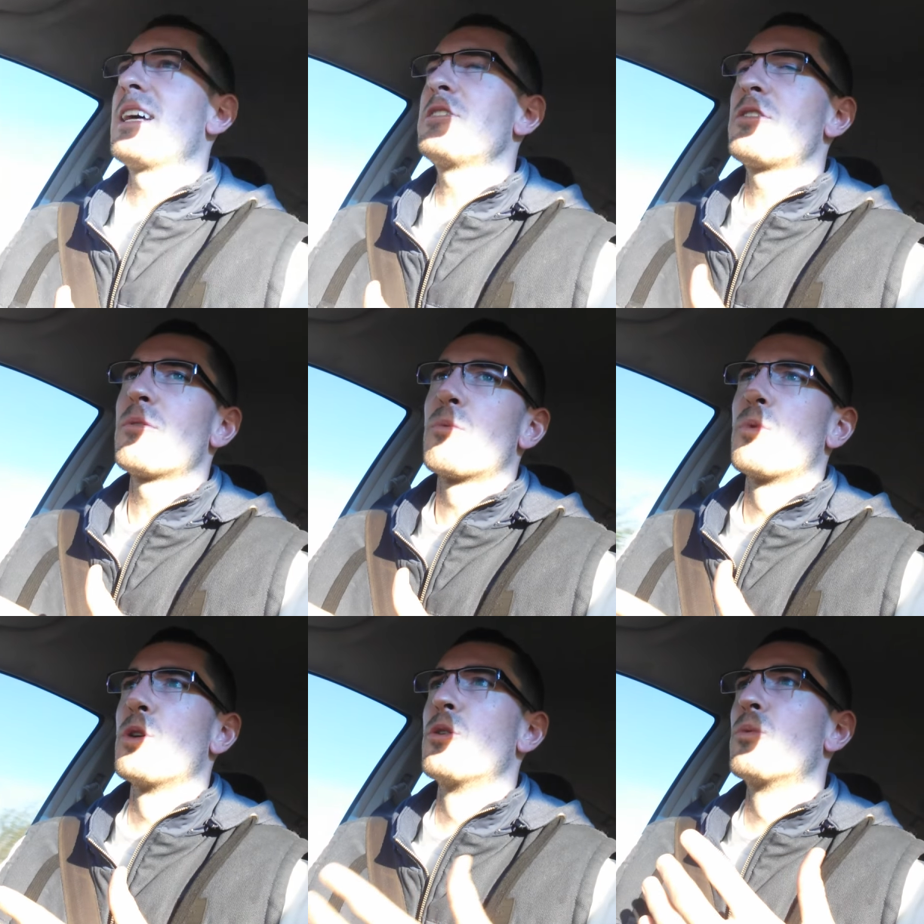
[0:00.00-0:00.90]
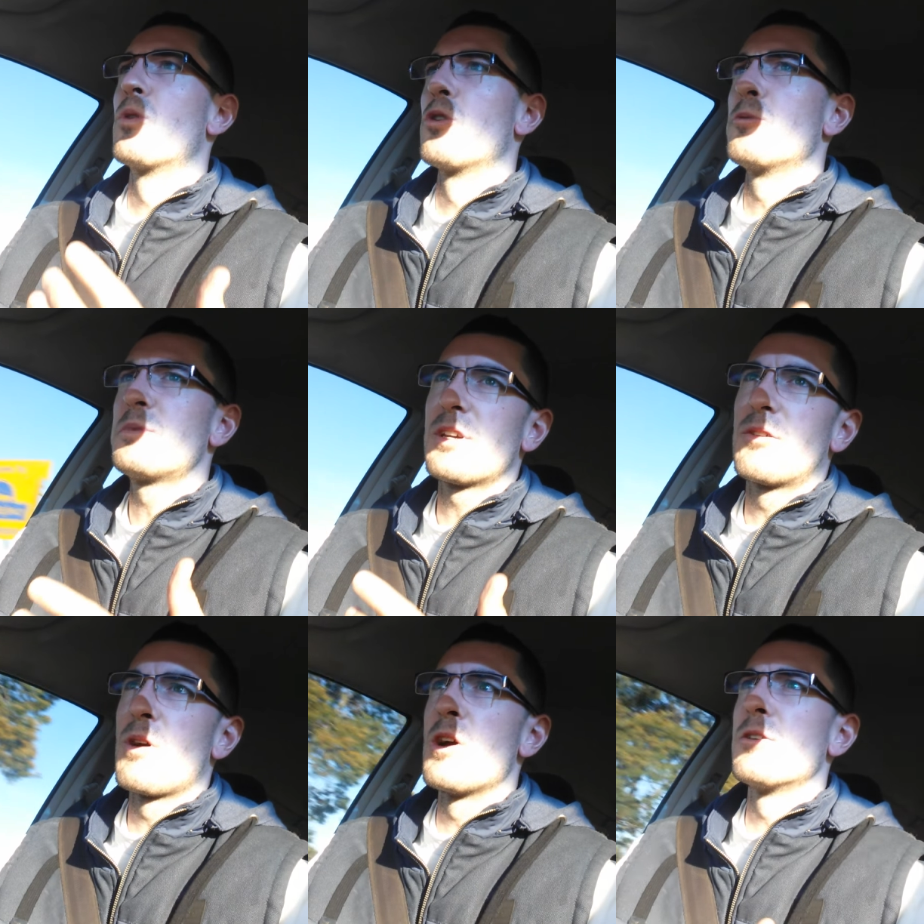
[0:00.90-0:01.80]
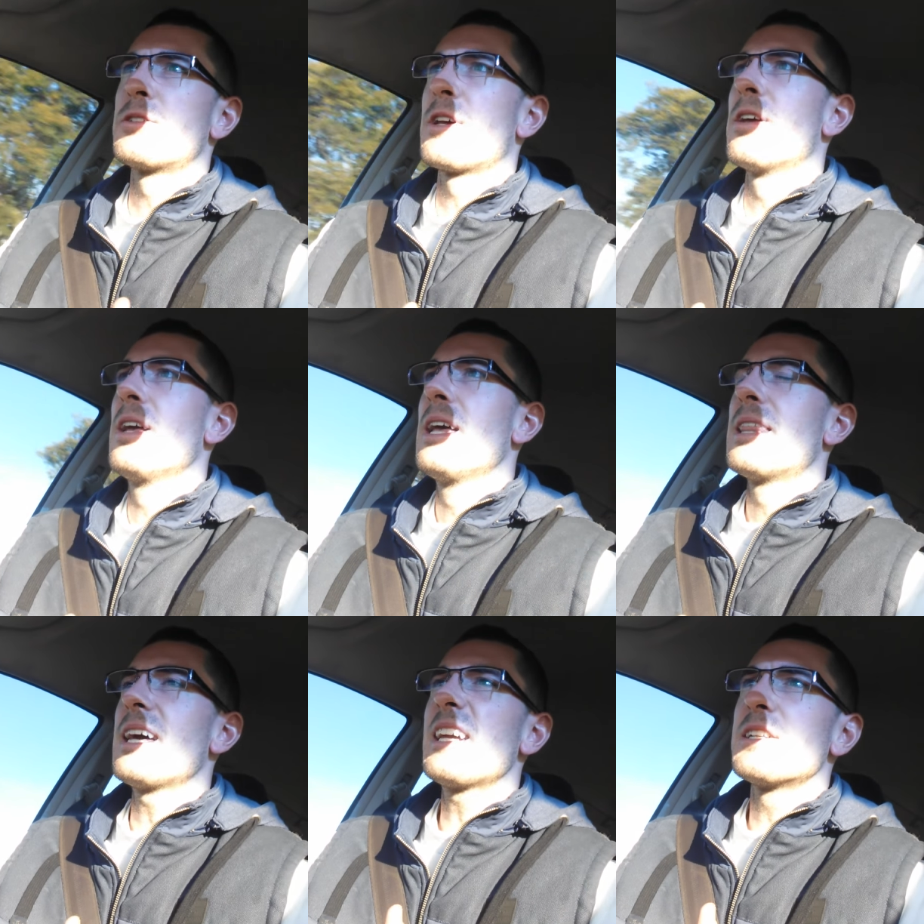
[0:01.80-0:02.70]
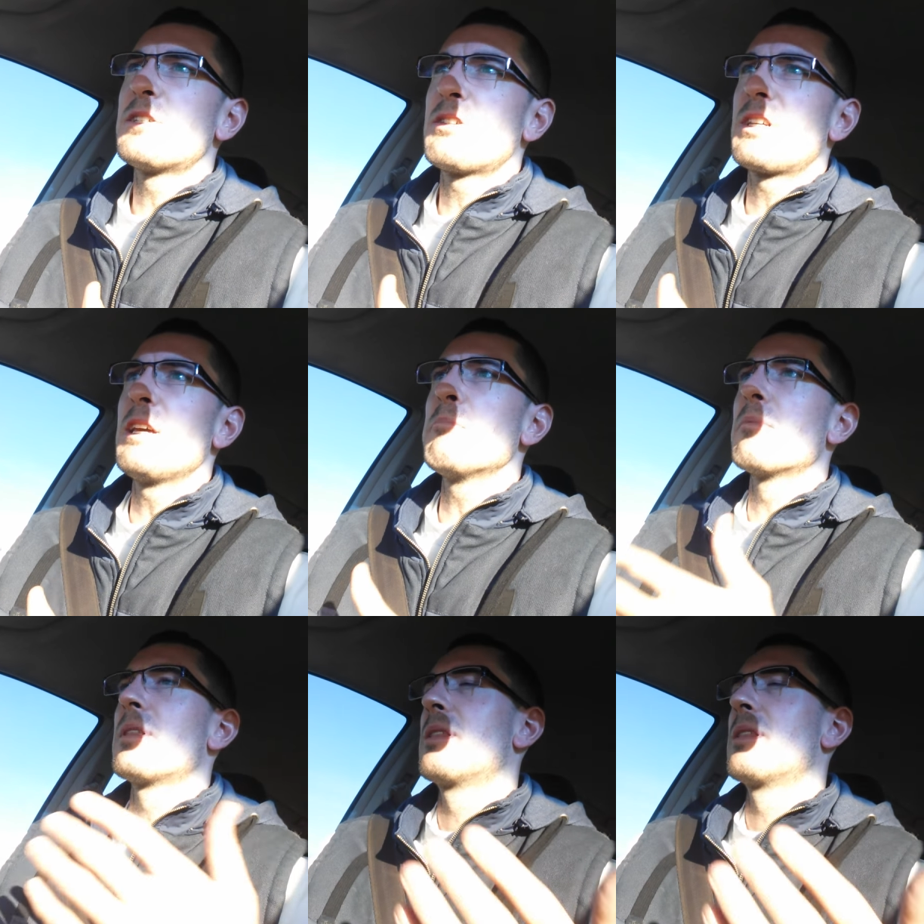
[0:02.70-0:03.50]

That's the real room to grow. So if they can skip